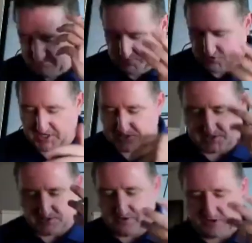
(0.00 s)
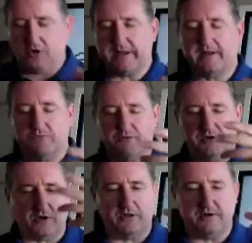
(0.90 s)
just a
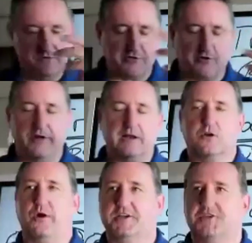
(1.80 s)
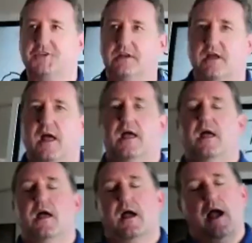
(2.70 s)
rhetorical question,
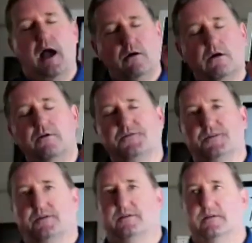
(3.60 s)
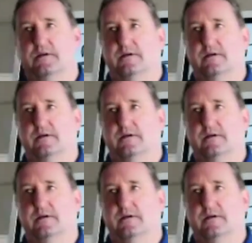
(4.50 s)
how often